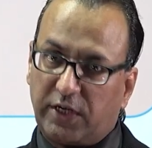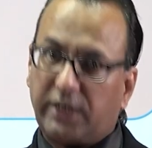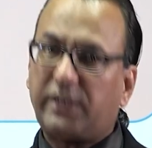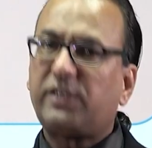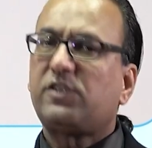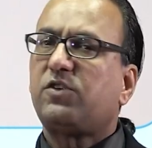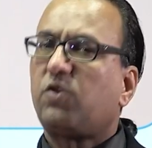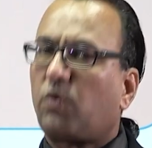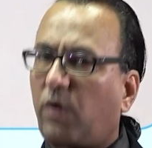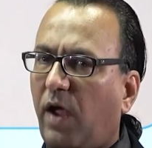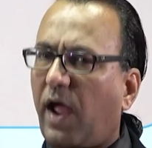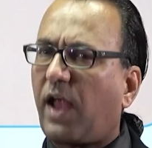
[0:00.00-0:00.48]
Let us
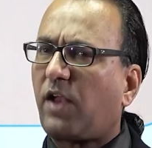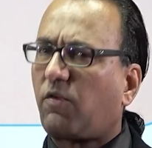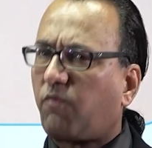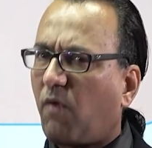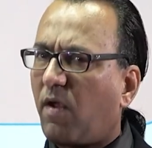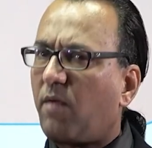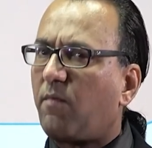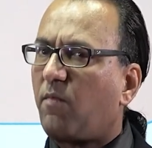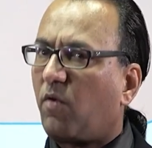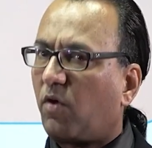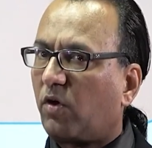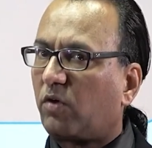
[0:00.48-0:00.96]
look at
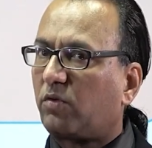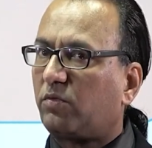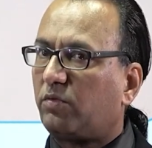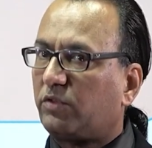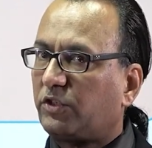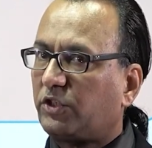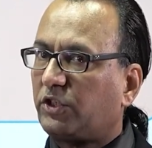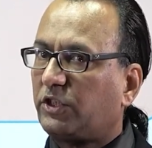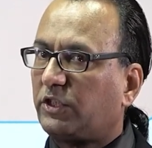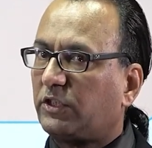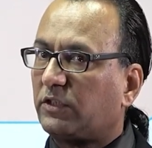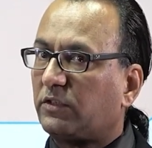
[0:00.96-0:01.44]
one more
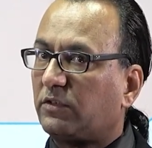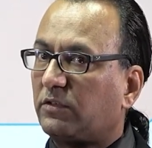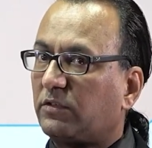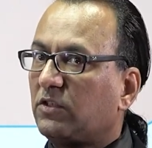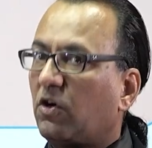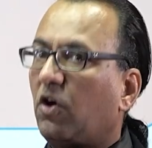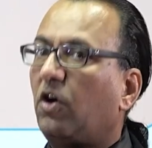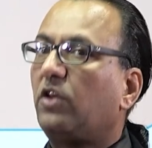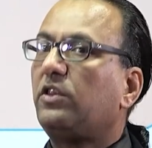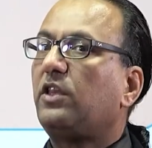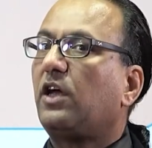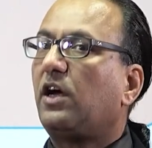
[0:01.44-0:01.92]
question
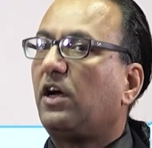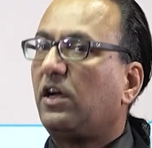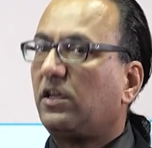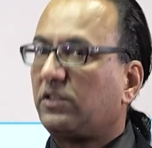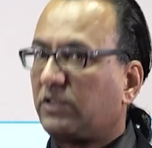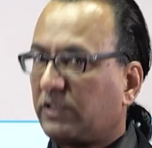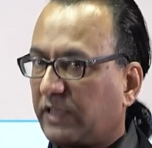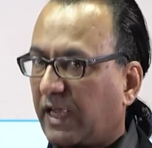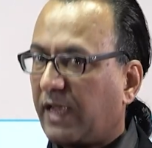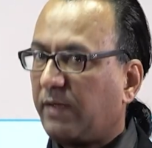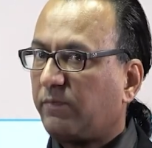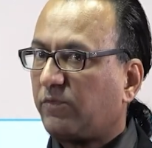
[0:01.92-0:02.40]
on the
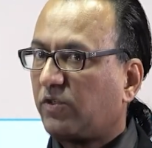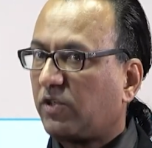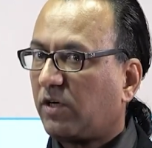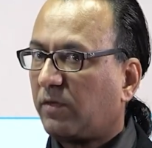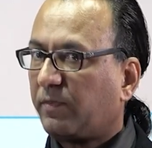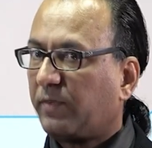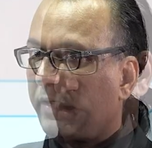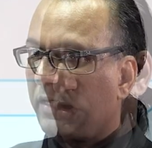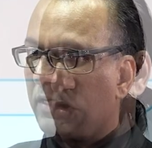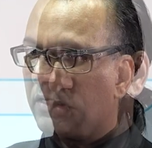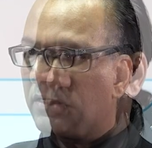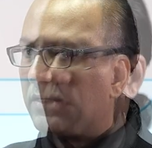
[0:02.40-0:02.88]
same
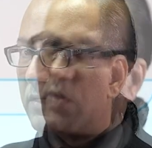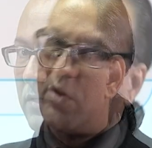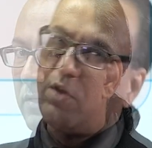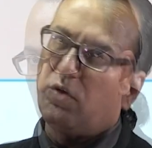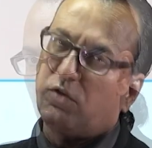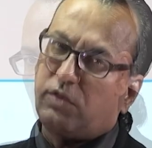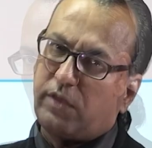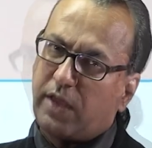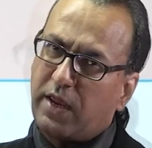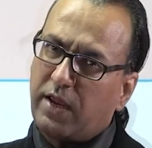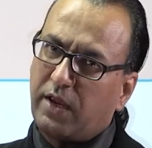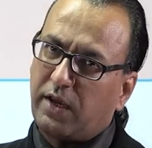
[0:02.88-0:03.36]
topic. What do you
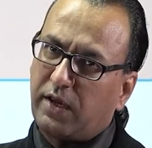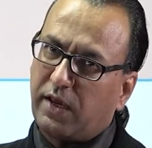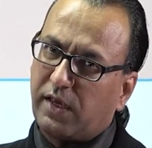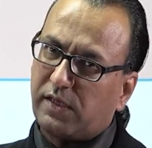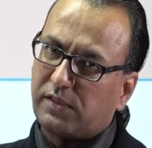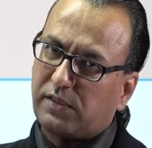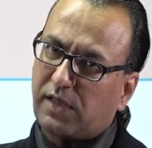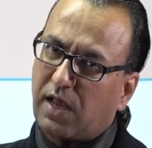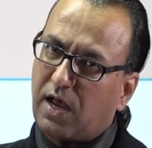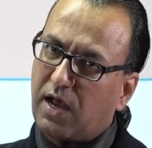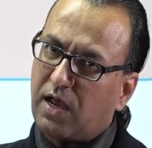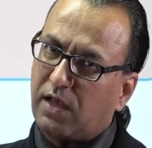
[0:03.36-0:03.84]
think is
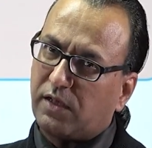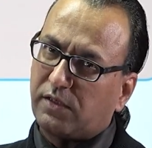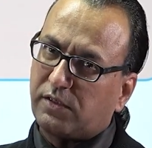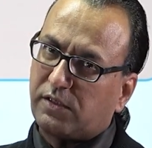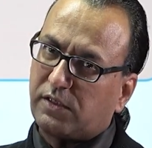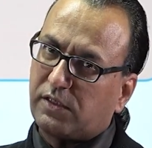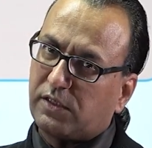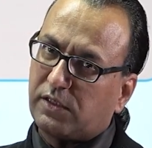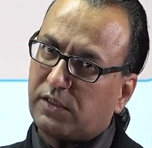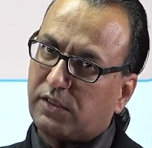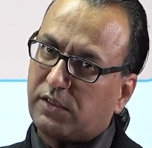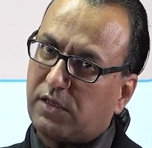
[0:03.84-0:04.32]
the
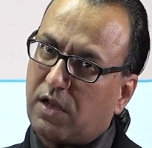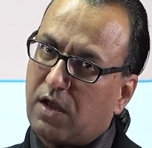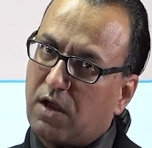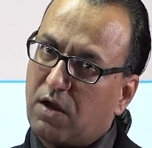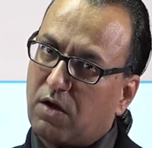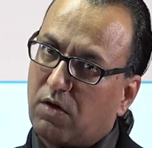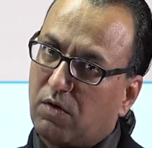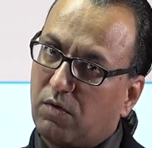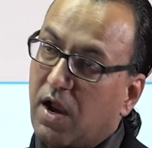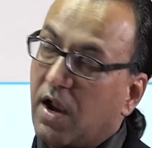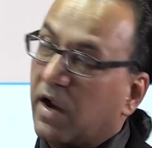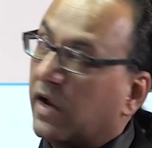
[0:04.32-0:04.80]
answer
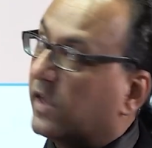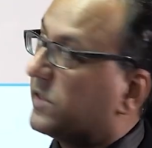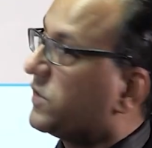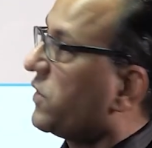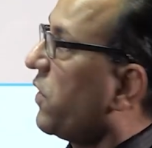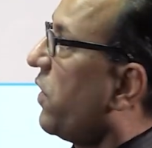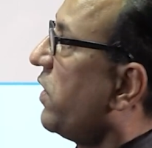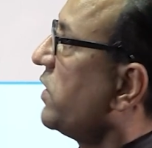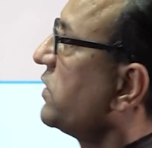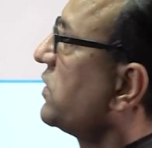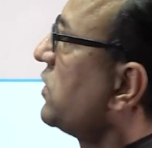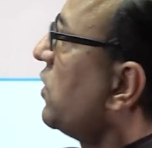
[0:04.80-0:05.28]
now? It is
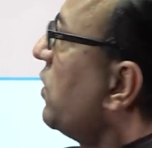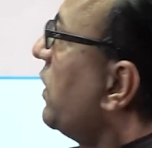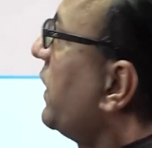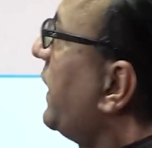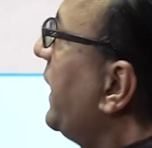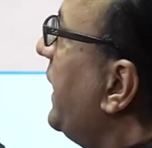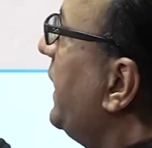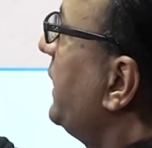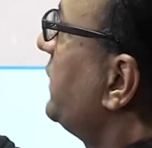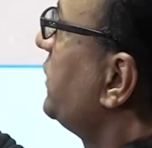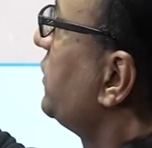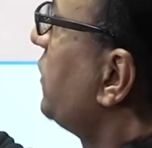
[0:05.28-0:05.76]
also a
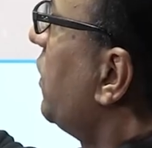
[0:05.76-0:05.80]
case